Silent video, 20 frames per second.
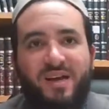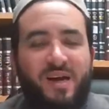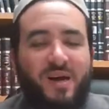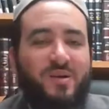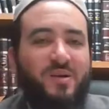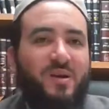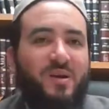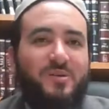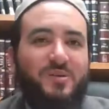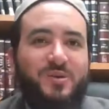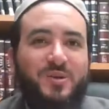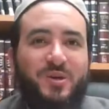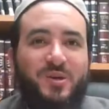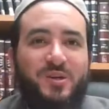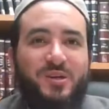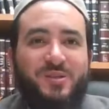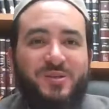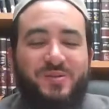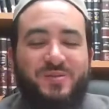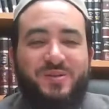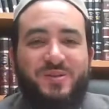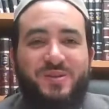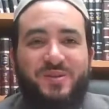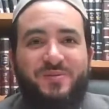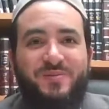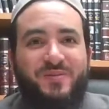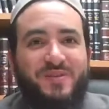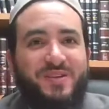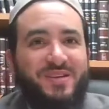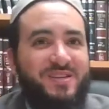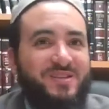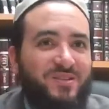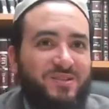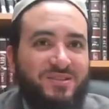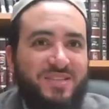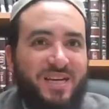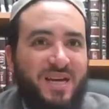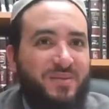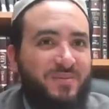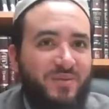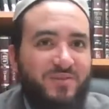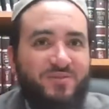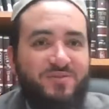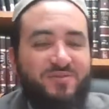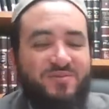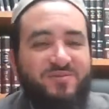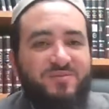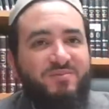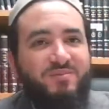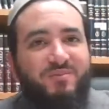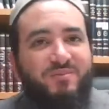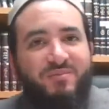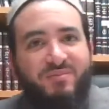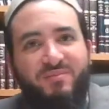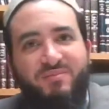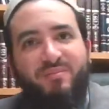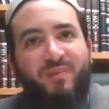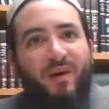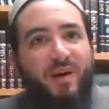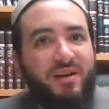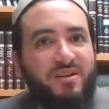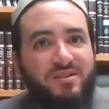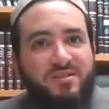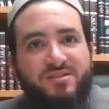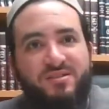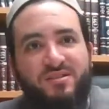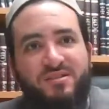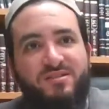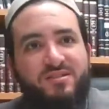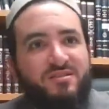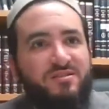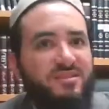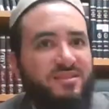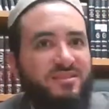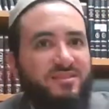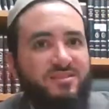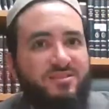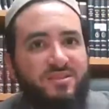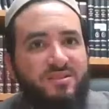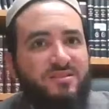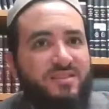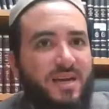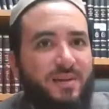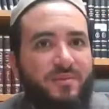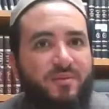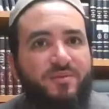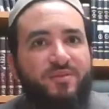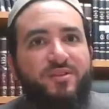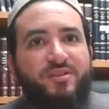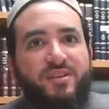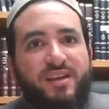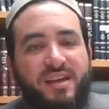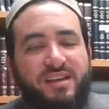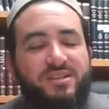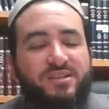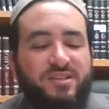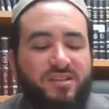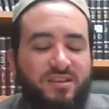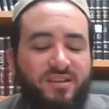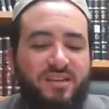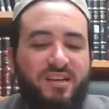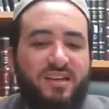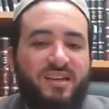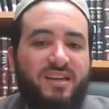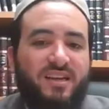I don't know how to call it, some type of monster, some type of creation.